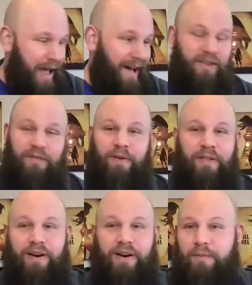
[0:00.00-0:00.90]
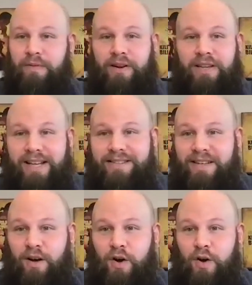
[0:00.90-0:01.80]
have it for their kids
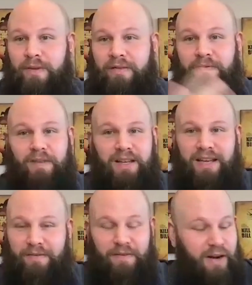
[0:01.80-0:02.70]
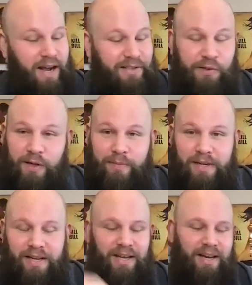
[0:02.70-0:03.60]
at home. If you're not
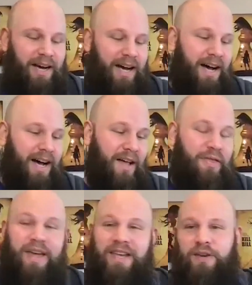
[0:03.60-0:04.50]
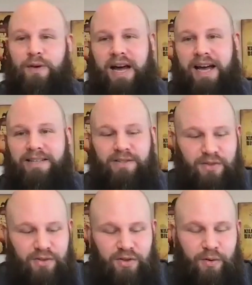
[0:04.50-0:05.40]
streaming, thank you guys
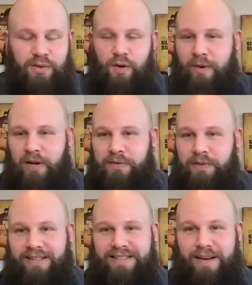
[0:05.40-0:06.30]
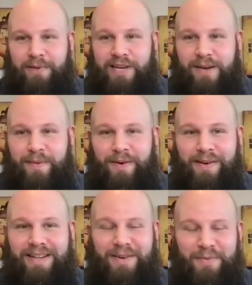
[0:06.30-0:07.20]
so much for taking the time to chat about
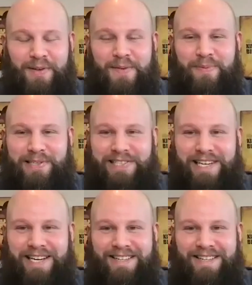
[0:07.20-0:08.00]
Rugrats. I really appreciate